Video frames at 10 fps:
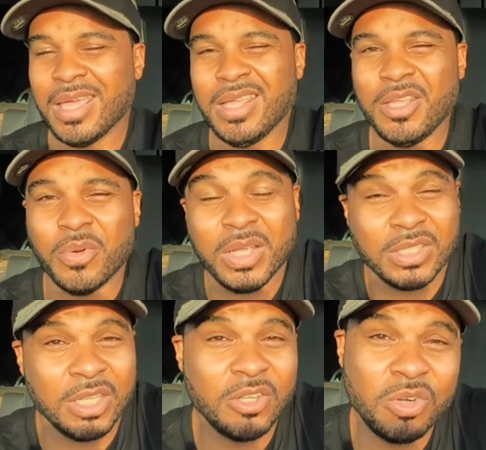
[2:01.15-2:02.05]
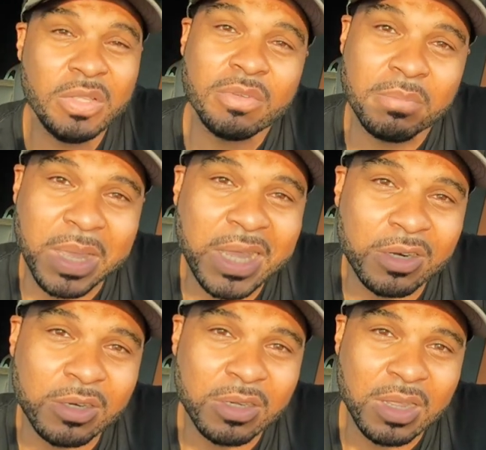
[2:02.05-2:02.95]
Anyways, it don't even
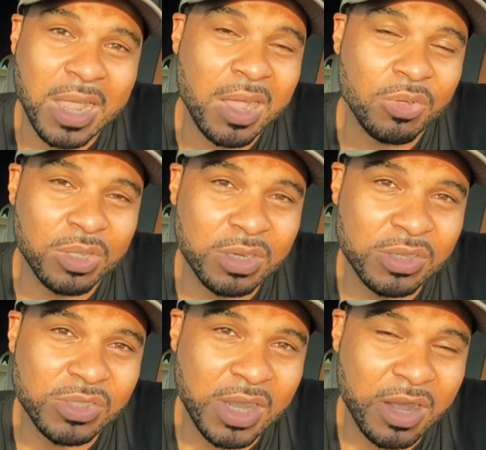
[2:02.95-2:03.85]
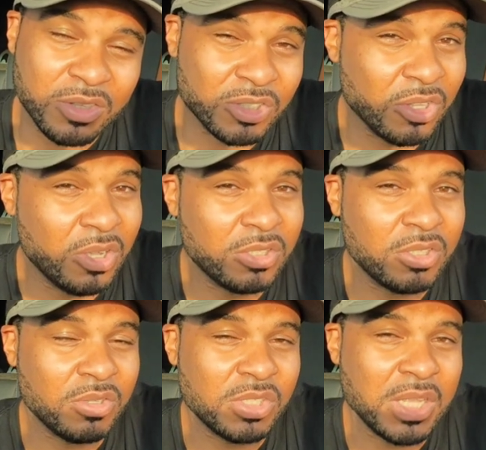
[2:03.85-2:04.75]
matter how good it sounds, as long as
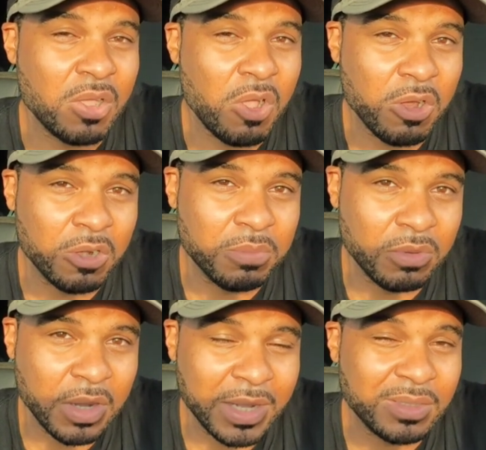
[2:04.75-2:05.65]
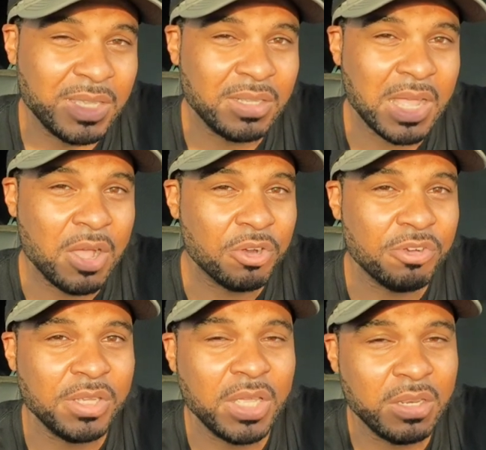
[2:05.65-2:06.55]
it don't sound horrible. I think how
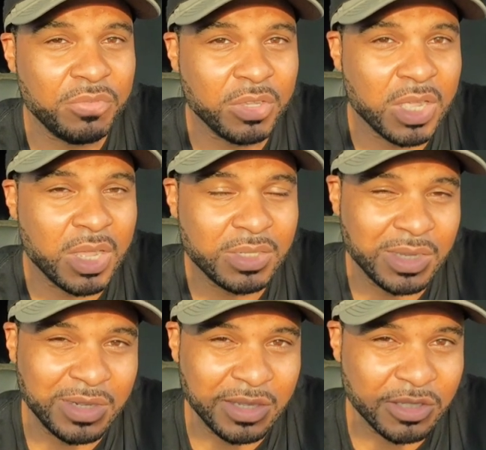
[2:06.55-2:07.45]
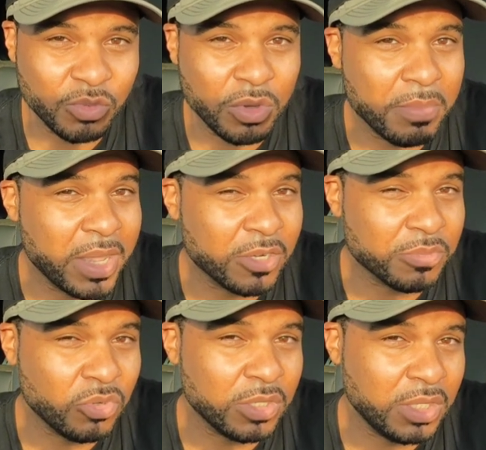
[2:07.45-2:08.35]
creative your content is what
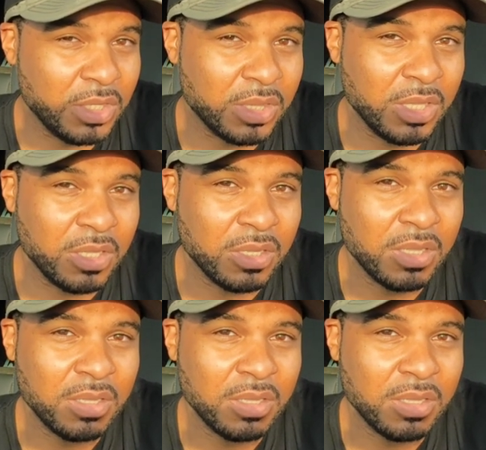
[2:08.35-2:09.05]
matters more than anything.